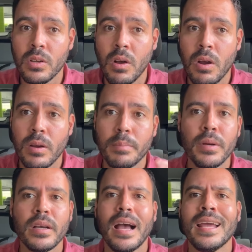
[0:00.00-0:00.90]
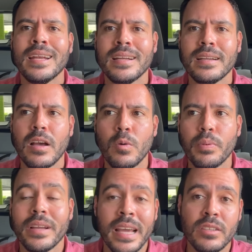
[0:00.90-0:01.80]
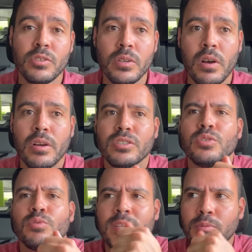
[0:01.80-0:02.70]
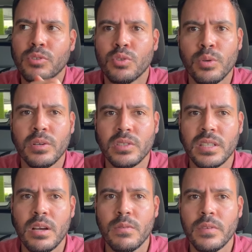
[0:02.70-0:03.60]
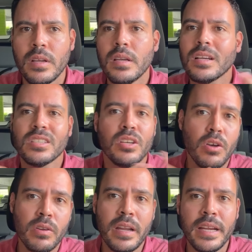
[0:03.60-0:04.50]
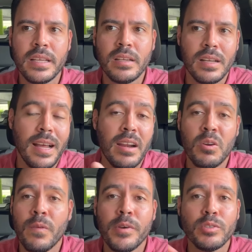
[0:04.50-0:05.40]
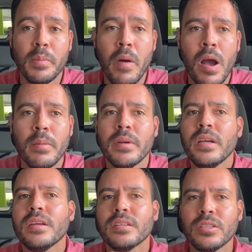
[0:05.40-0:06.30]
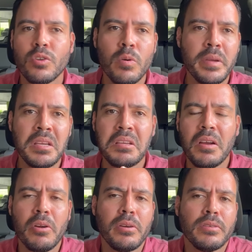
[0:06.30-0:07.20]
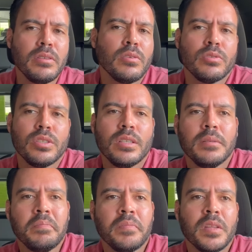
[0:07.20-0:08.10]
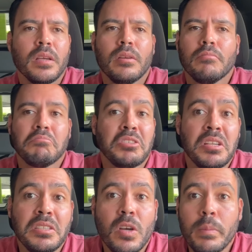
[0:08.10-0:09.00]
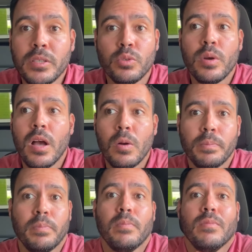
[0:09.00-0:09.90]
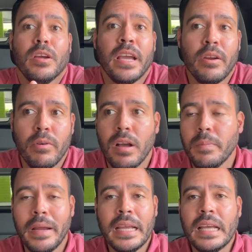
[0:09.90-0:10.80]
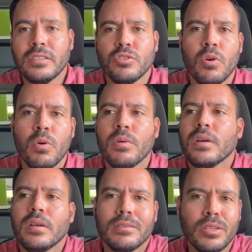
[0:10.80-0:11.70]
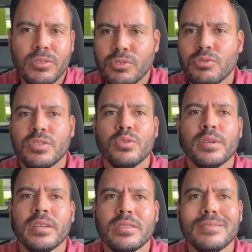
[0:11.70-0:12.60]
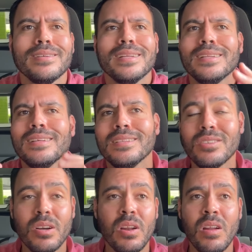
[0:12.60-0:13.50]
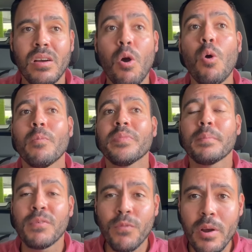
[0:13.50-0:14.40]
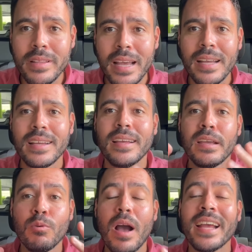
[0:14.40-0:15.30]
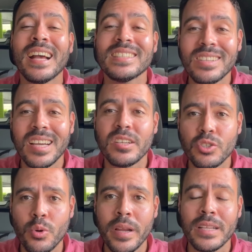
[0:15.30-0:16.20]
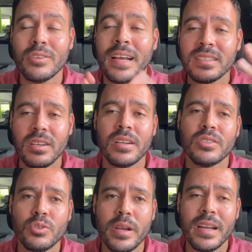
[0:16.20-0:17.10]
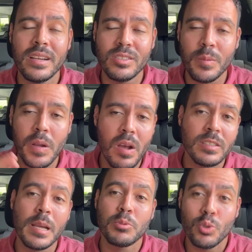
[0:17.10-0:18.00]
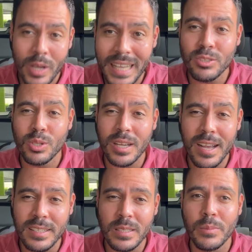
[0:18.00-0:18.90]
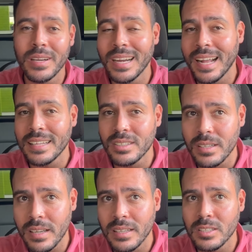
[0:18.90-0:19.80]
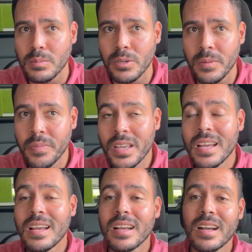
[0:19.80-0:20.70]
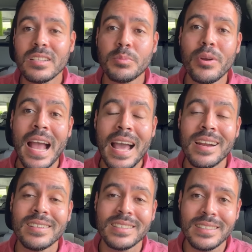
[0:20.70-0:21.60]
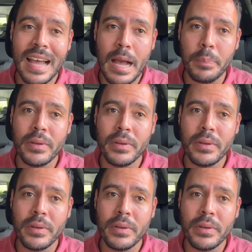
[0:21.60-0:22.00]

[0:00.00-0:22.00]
car but i didn't help her get into the car she was able to do it herself because the other lady uh, i don't know if it was the mom she told me or you know she she didn't tell me to help get her up i guess so you know she was doing it and then it took a long oh before that it, i got stuck in a train so i got stuck in a train and it took me a long time to get to the customer and then i got to the customer Customer added a stop.